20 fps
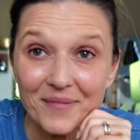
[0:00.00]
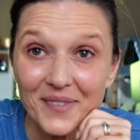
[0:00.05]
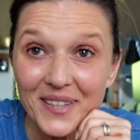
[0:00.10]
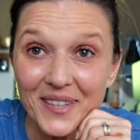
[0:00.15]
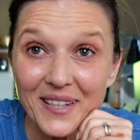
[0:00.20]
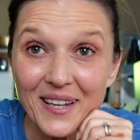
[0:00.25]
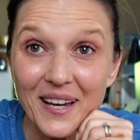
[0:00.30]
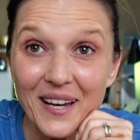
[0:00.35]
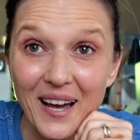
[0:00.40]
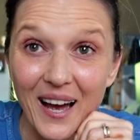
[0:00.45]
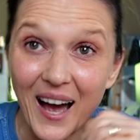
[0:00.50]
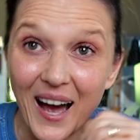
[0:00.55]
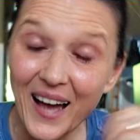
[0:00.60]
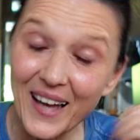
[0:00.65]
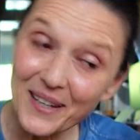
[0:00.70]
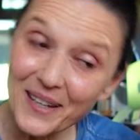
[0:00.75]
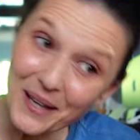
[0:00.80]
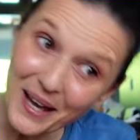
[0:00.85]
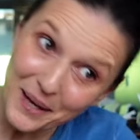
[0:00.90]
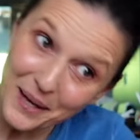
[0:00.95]
Yeah,
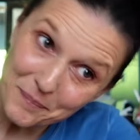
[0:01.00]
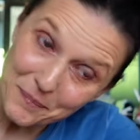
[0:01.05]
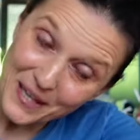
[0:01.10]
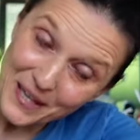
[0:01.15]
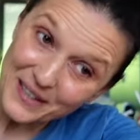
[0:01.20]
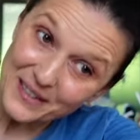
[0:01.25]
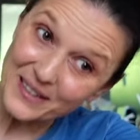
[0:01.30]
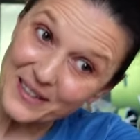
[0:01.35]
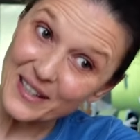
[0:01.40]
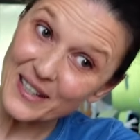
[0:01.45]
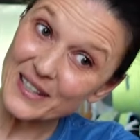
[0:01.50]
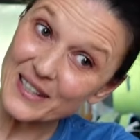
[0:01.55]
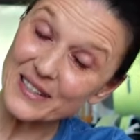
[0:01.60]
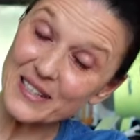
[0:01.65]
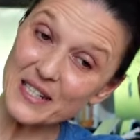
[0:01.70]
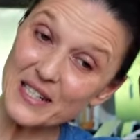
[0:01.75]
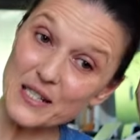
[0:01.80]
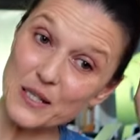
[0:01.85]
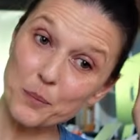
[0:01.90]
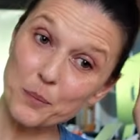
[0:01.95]
I made
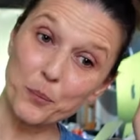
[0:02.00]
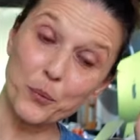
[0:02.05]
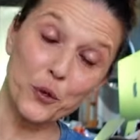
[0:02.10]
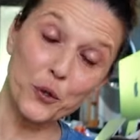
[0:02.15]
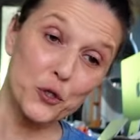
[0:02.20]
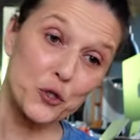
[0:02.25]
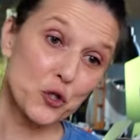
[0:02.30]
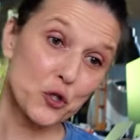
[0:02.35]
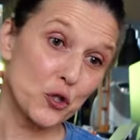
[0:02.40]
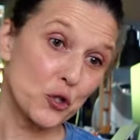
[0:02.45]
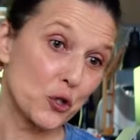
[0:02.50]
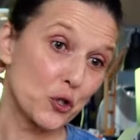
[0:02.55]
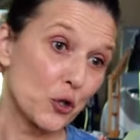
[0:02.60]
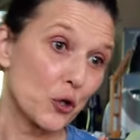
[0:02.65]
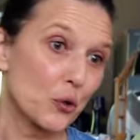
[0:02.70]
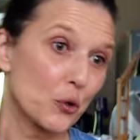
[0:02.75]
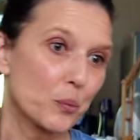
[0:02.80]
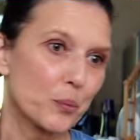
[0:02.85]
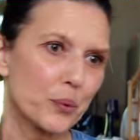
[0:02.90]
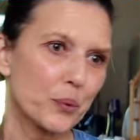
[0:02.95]
this borscht
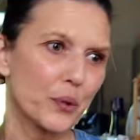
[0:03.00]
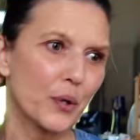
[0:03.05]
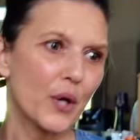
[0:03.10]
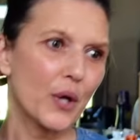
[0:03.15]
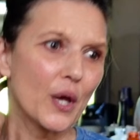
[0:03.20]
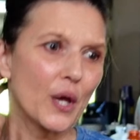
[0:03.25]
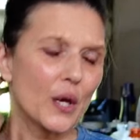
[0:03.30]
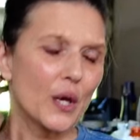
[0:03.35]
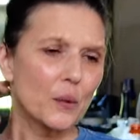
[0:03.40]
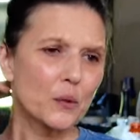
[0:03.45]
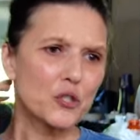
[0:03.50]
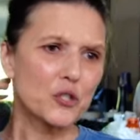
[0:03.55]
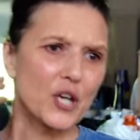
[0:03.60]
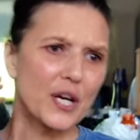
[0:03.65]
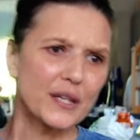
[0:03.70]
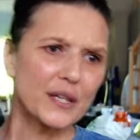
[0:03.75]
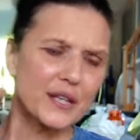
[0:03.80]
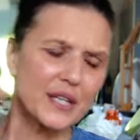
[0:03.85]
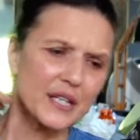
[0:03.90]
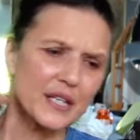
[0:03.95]
soup, which
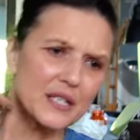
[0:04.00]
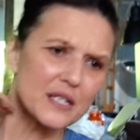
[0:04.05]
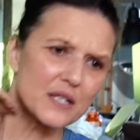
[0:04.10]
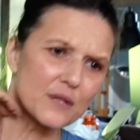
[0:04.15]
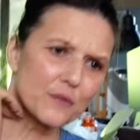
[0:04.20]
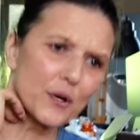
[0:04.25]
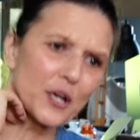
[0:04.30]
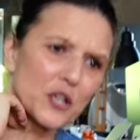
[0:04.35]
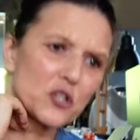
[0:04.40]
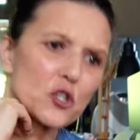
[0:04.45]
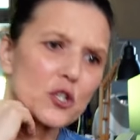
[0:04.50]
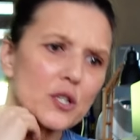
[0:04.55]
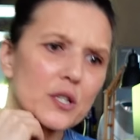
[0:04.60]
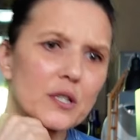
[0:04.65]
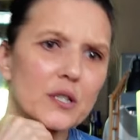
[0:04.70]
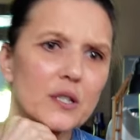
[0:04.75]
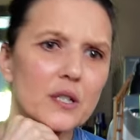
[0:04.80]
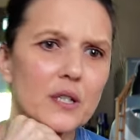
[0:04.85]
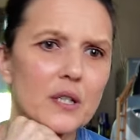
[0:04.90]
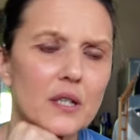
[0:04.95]
I think is a
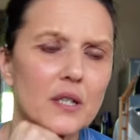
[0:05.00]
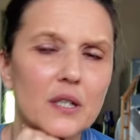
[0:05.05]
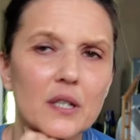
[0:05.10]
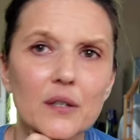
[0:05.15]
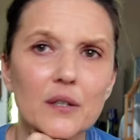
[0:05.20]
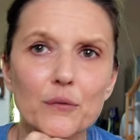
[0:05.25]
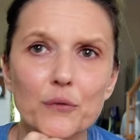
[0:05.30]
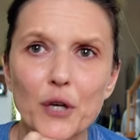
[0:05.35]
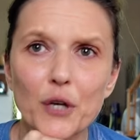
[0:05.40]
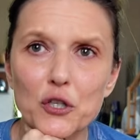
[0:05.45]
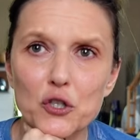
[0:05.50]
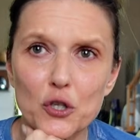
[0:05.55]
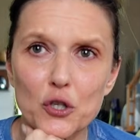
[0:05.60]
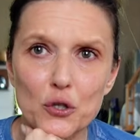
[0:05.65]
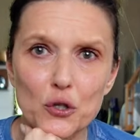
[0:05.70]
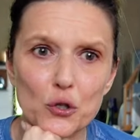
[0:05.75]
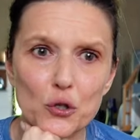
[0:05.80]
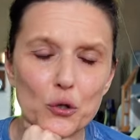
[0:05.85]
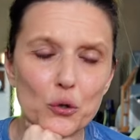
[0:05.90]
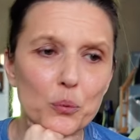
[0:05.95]

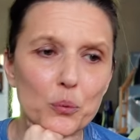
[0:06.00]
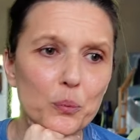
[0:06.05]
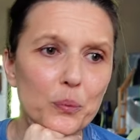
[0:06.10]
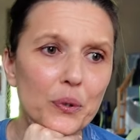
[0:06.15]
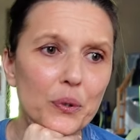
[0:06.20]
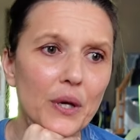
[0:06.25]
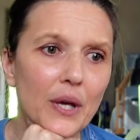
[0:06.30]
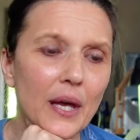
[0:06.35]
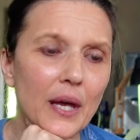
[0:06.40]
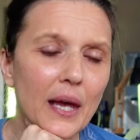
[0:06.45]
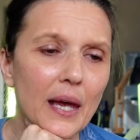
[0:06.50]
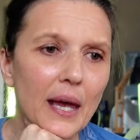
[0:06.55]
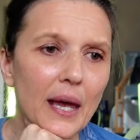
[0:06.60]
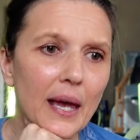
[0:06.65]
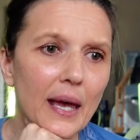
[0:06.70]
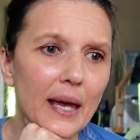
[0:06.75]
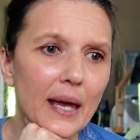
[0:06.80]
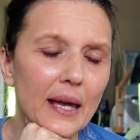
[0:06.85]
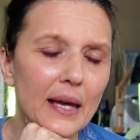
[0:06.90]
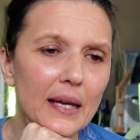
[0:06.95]
Russian soup.
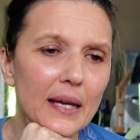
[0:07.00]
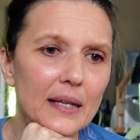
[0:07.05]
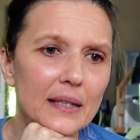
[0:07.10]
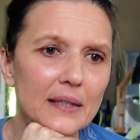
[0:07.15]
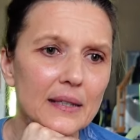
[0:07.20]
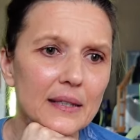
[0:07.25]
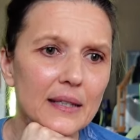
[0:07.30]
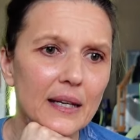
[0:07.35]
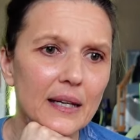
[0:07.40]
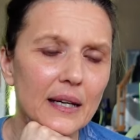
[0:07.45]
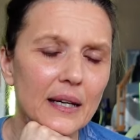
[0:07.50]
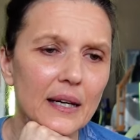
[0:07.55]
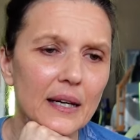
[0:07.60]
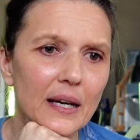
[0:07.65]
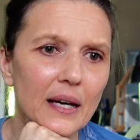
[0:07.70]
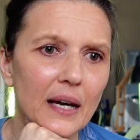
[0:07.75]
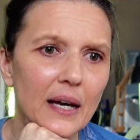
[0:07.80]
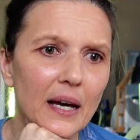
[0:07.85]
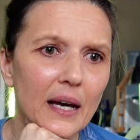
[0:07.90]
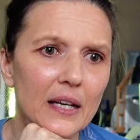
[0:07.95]
And
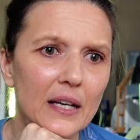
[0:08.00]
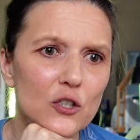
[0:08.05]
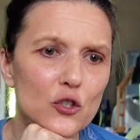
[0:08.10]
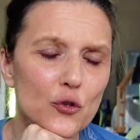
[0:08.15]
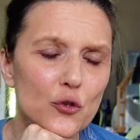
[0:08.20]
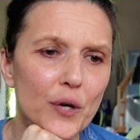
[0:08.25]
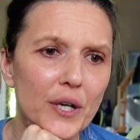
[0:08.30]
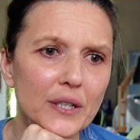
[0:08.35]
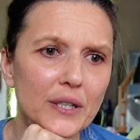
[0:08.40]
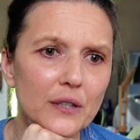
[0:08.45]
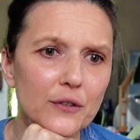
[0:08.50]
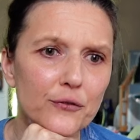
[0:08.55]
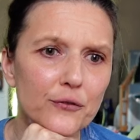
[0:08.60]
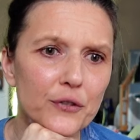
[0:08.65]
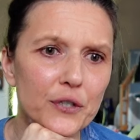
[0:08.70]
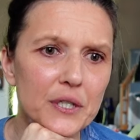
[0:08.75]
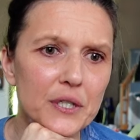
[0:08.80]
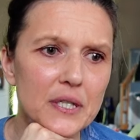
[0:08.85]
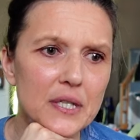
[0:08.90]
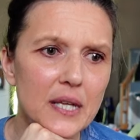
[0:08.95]
I tried it
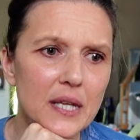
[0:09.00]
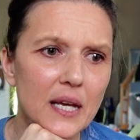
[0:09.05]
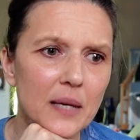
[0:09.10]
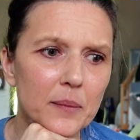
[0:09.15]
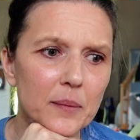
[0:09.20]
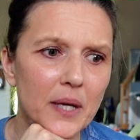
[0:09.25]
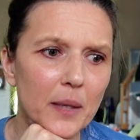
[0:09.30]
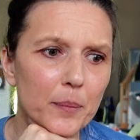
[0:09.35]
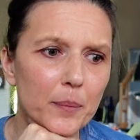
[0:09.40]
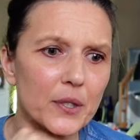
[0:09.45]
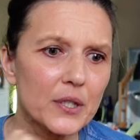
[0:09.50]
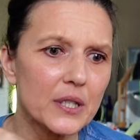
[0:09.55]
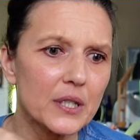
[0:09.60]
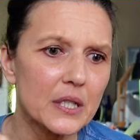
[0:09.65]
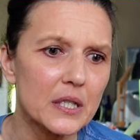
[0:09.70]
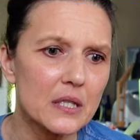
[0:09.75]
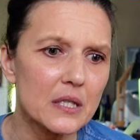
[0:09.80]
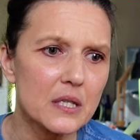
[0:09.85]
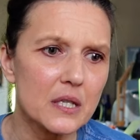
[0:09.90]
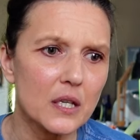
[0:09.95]
first time a couple of
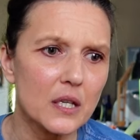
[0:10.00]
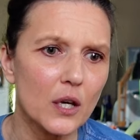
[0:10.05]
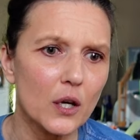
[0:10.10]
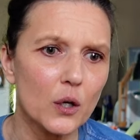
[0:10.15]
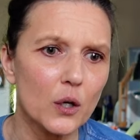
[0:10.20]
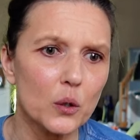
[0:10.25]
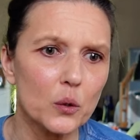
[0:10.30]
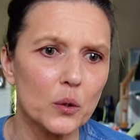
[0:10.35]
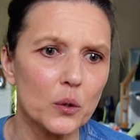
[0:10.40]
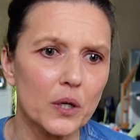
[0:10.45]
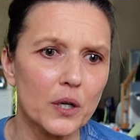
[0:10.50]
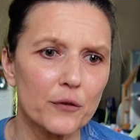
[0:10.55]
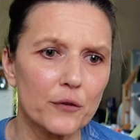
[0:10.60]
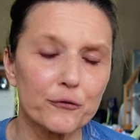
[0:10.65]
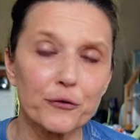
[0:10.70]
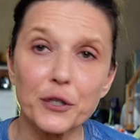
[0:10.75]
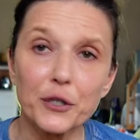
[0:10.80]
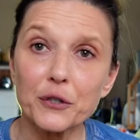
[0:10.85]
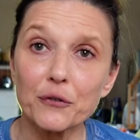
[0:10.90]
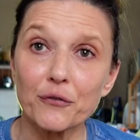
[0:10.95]
years ago. A
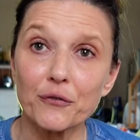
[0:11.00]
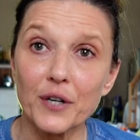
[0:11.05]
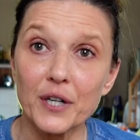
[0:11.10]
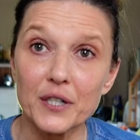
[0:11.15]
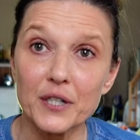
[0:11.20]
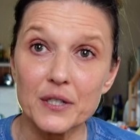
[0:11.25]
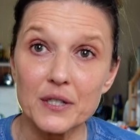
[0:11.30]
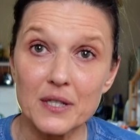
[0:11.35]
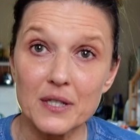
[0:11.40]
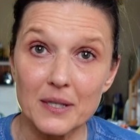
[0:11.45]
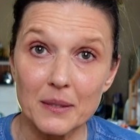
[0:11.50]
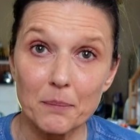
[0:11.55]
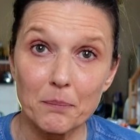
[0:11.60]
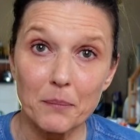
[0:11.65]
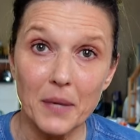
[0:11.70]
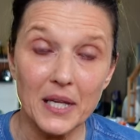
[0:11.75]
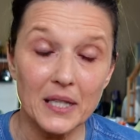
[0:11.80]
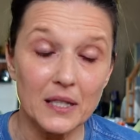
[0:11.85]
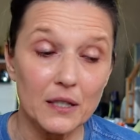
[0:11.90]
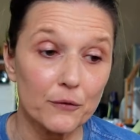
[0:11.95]
friend of ours
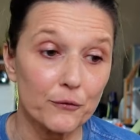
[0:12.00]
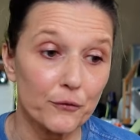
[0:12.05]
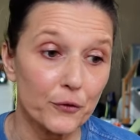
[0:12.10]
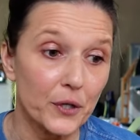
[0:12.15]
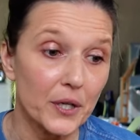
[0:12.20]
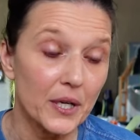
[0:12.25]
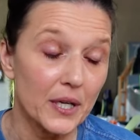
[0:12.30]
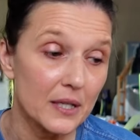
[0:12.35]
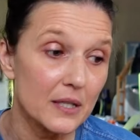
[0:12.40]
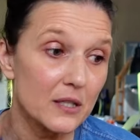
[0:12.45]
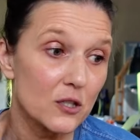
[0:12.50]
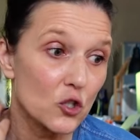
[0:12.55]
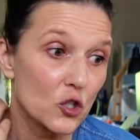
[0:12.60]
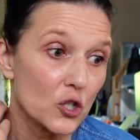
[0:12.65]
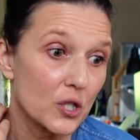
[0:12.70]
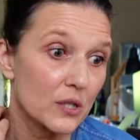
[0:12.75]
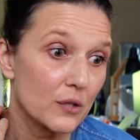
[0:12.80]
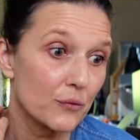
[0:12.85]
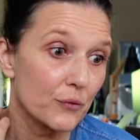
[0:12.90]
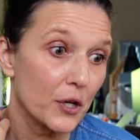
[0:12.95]
made it for us.
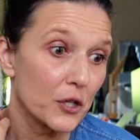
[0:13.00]
She's